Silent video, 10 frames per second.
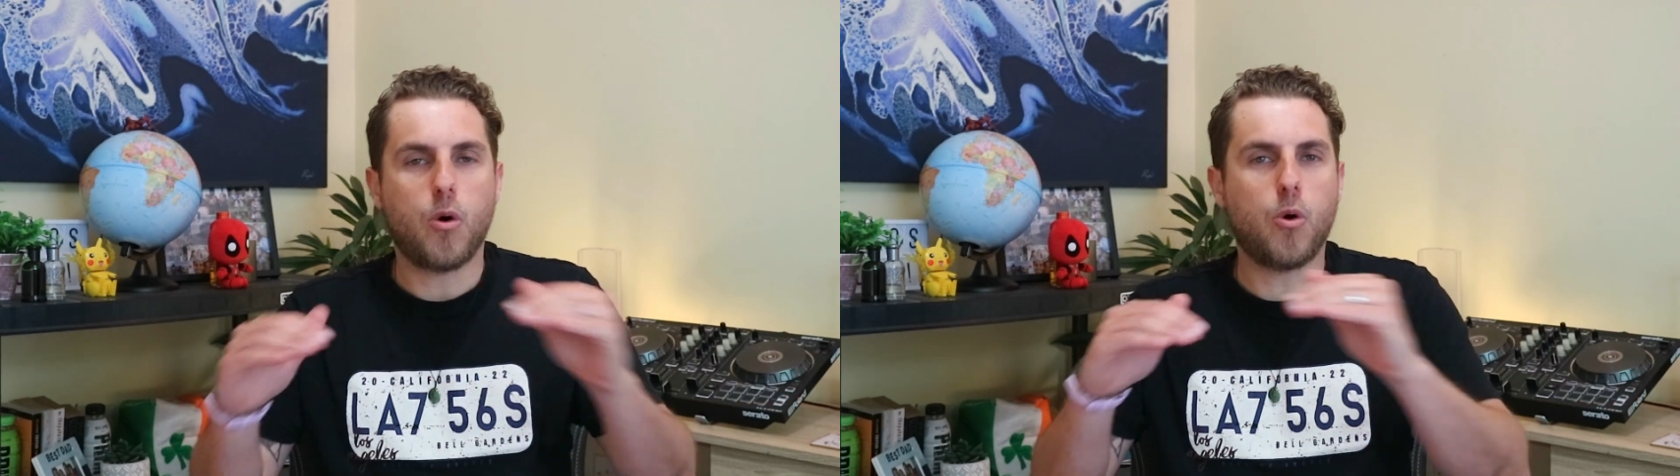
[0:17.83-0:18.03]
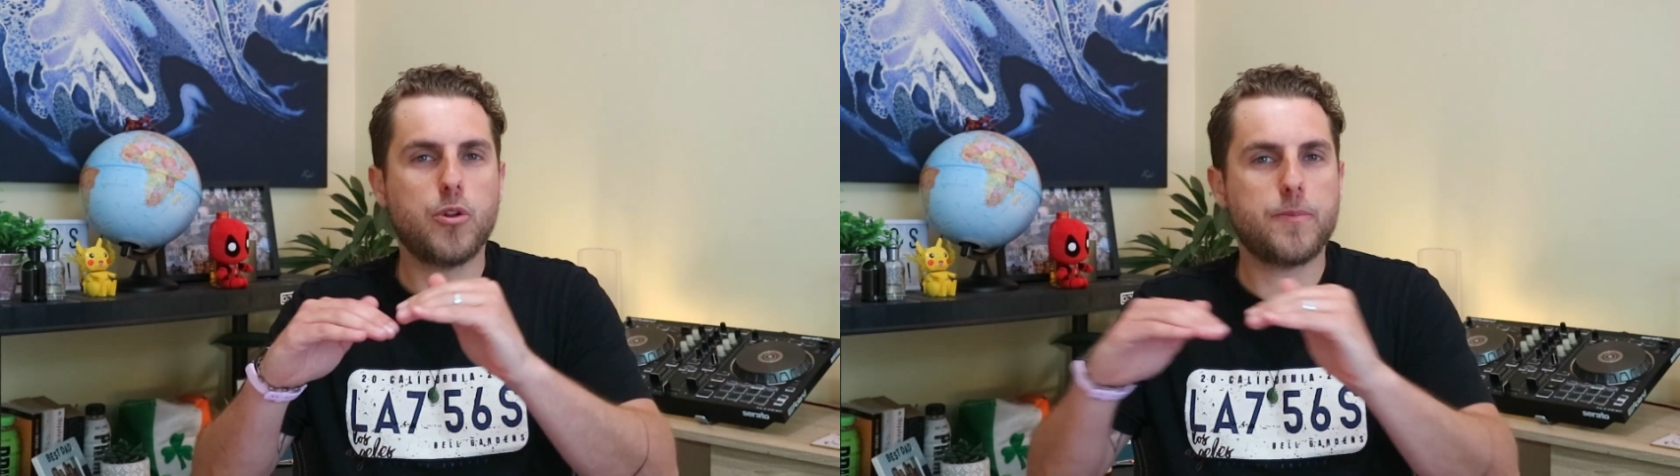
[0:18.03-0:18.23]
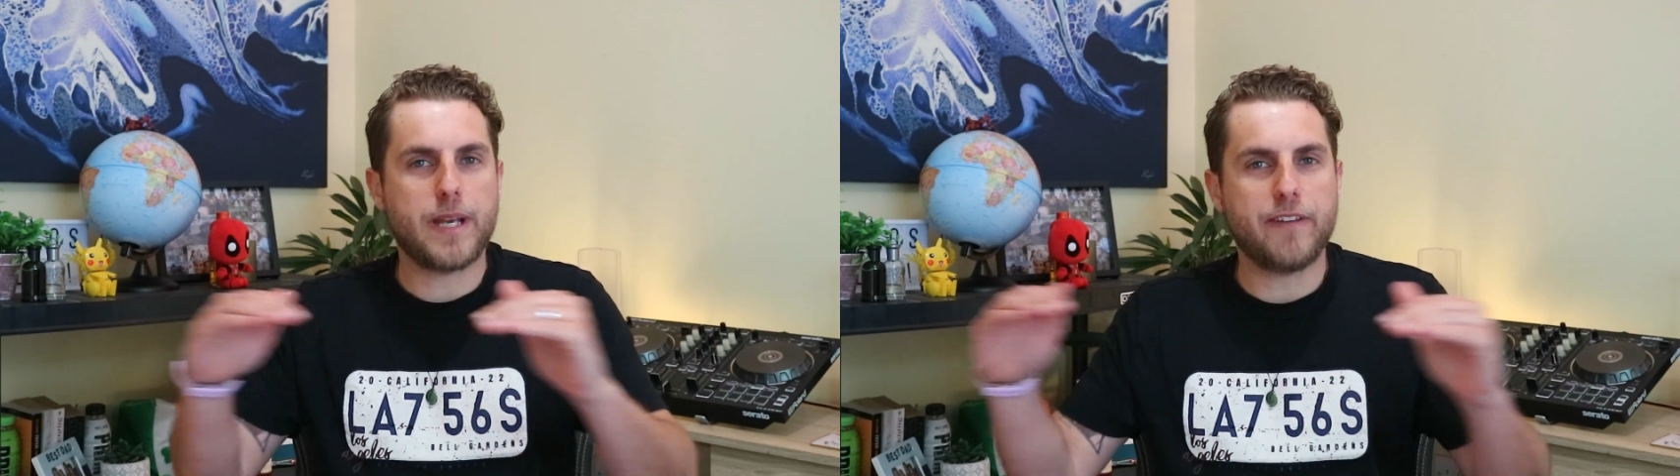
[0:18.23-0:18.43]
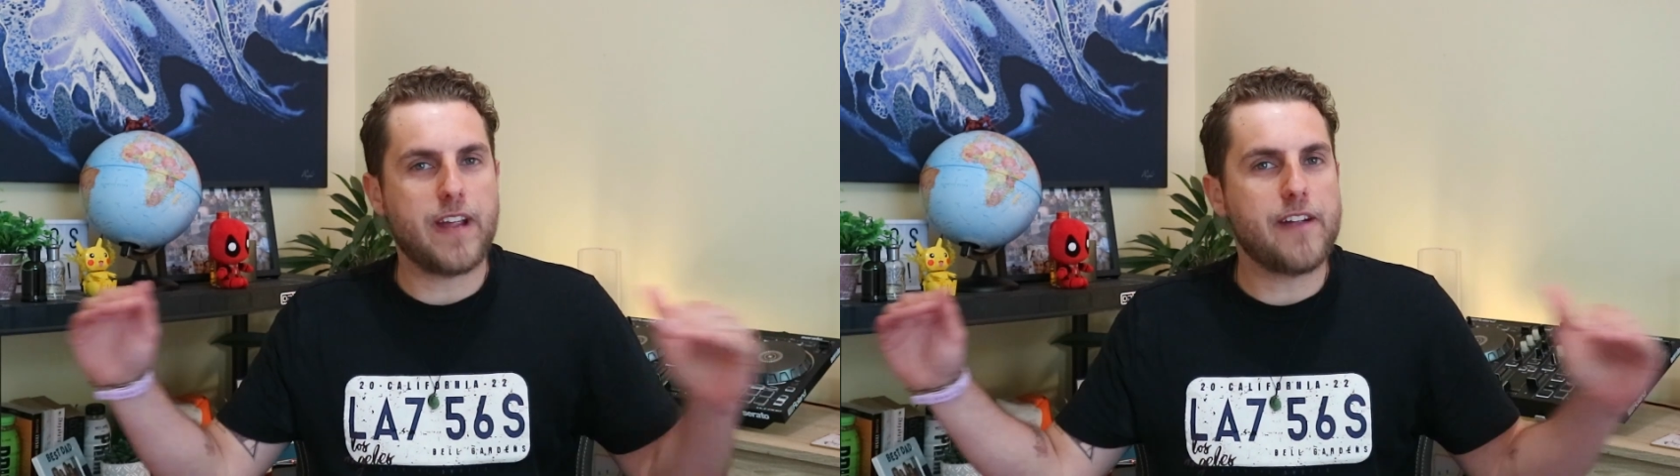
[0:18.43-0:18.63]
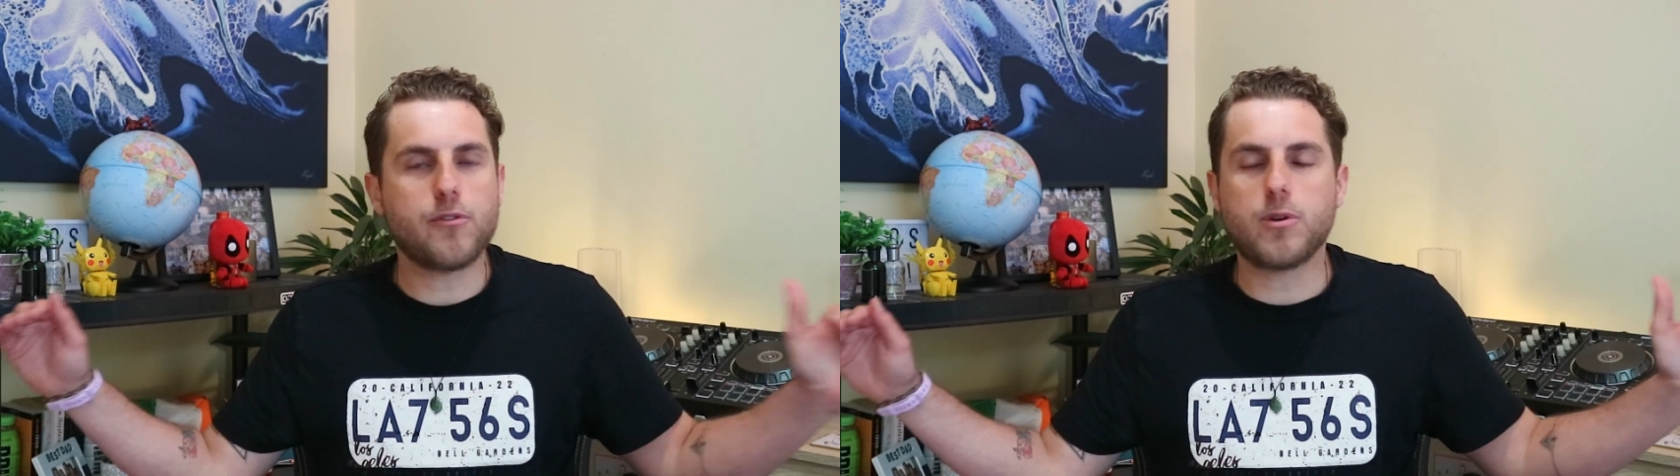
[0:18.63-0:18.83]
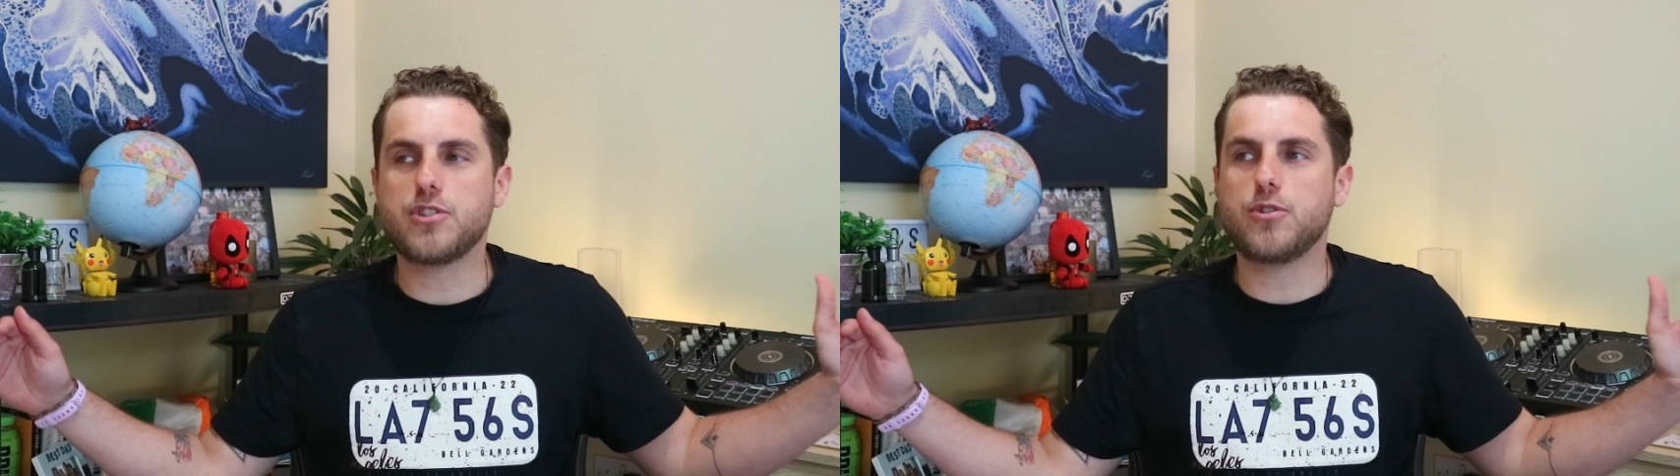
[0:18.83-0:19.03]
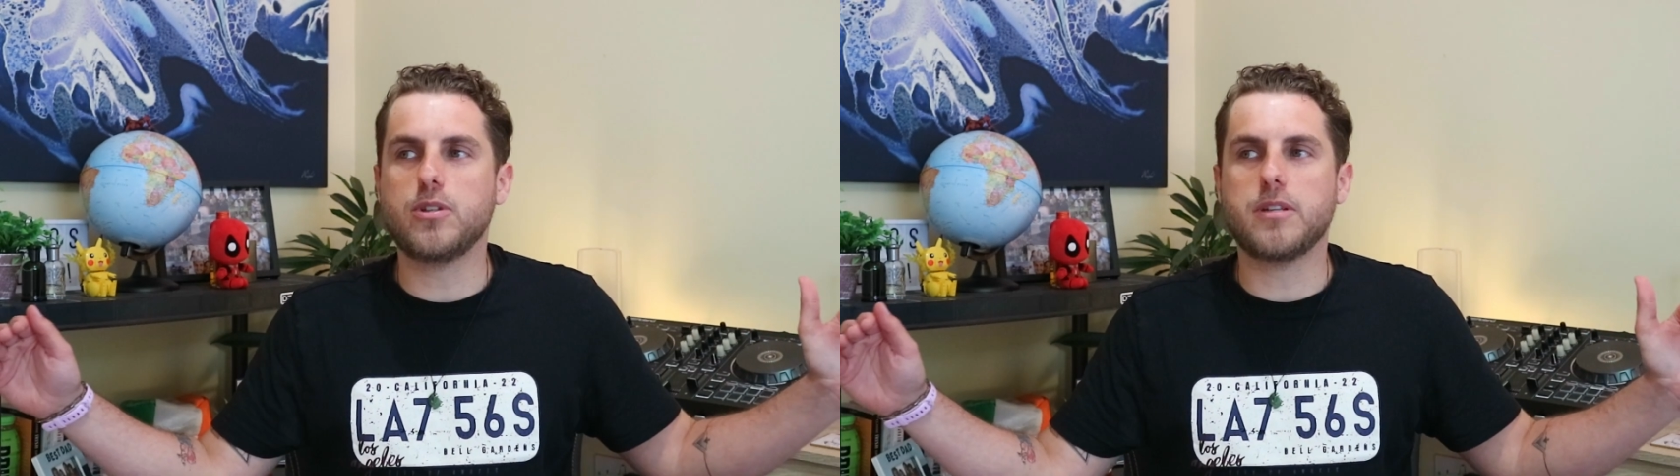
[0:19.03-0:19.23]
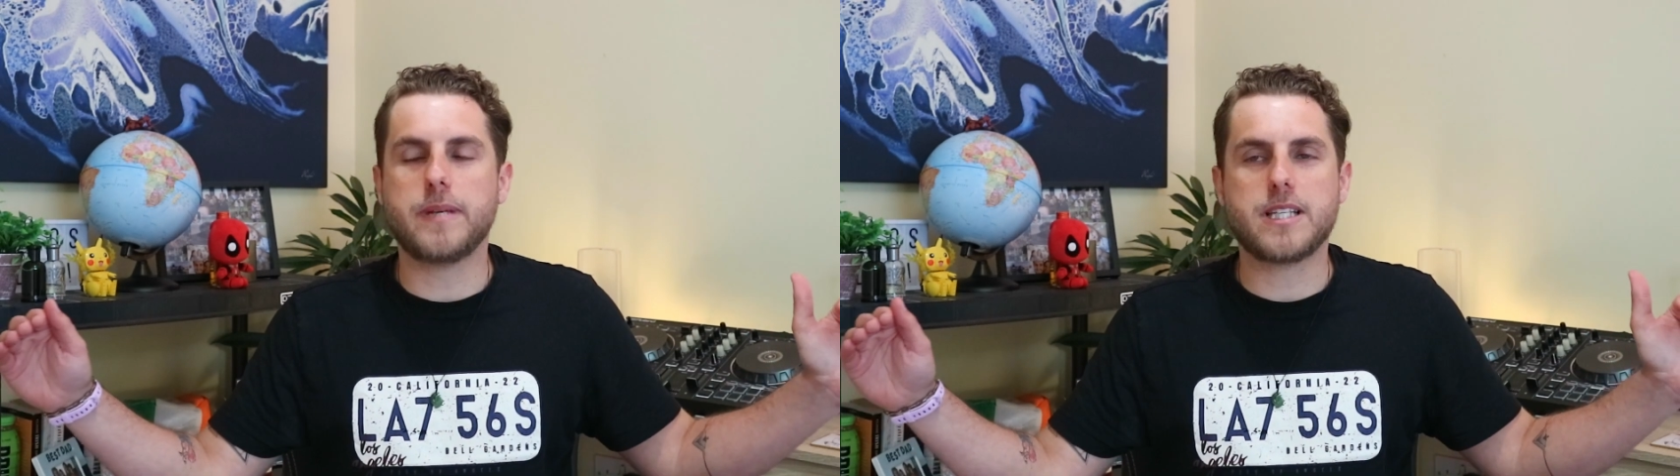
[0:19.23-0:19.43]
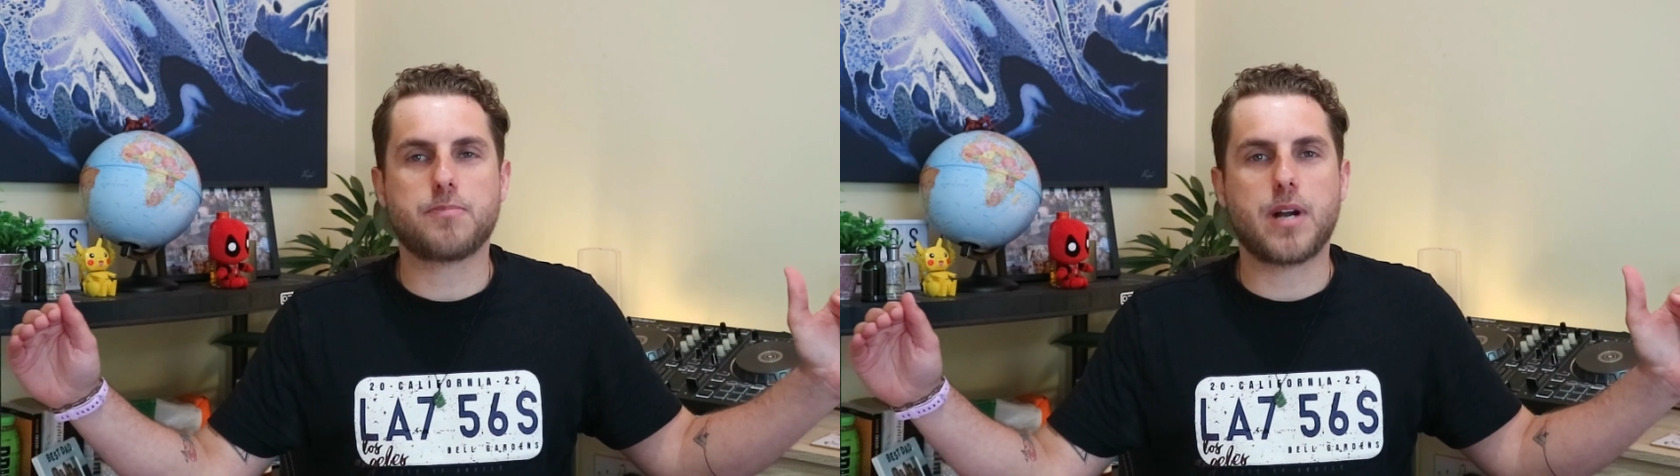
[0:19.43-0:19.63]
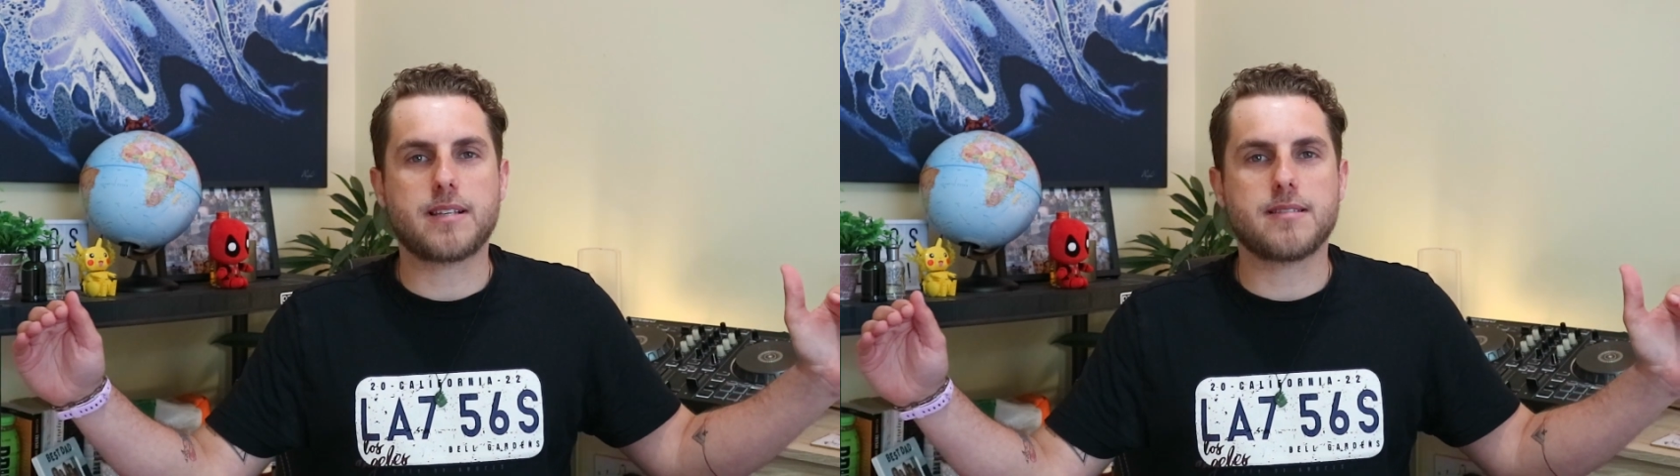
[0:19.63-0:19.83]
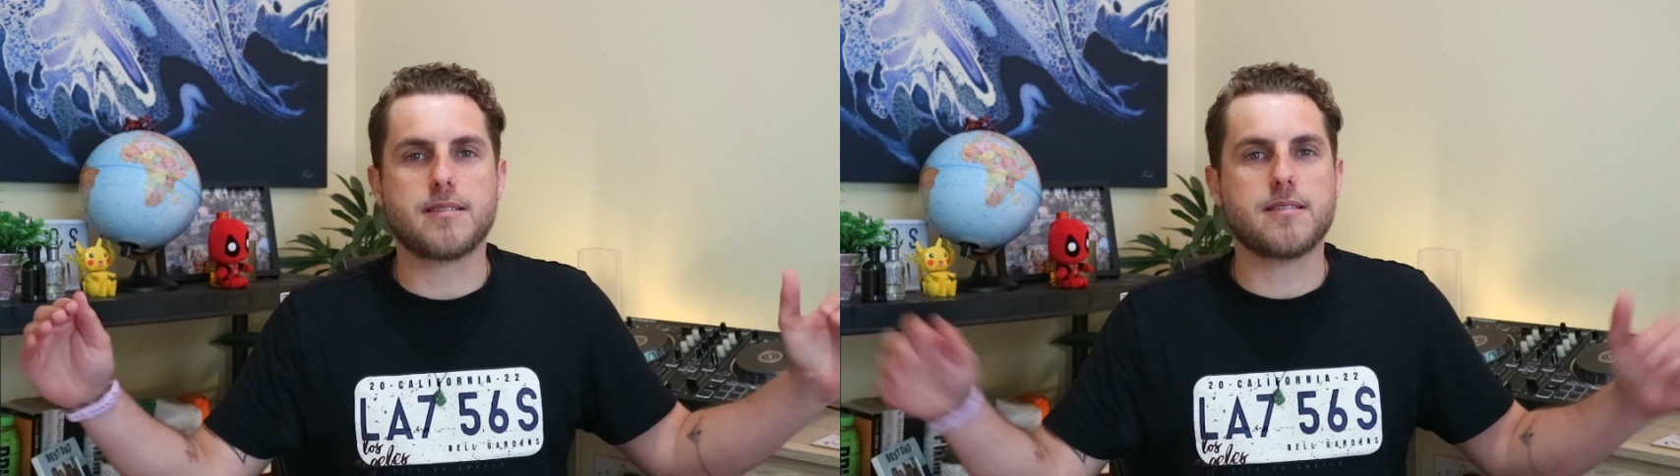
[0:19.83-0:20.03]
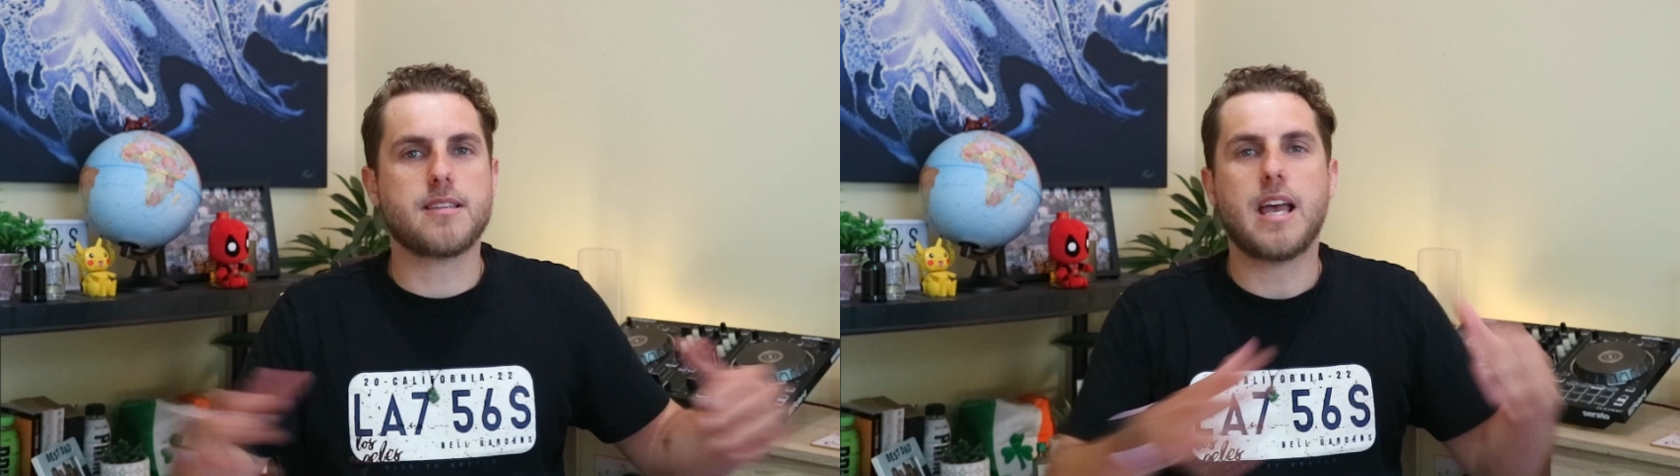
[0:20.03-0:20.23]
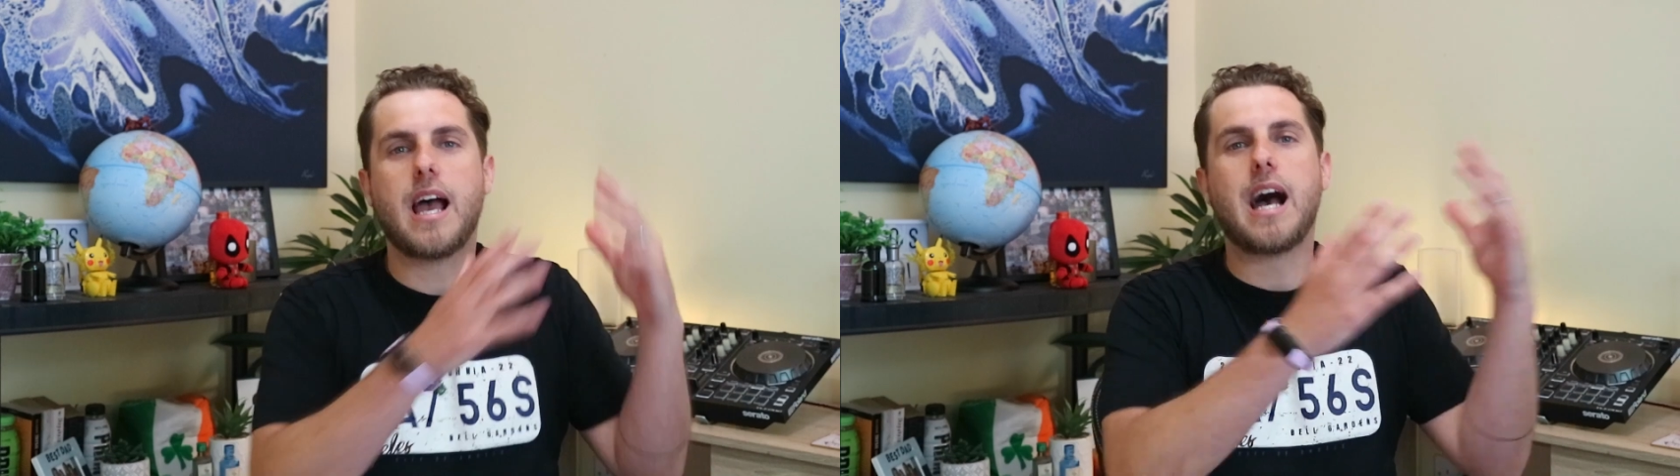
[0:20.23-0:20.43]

if everyone's doing the best practices,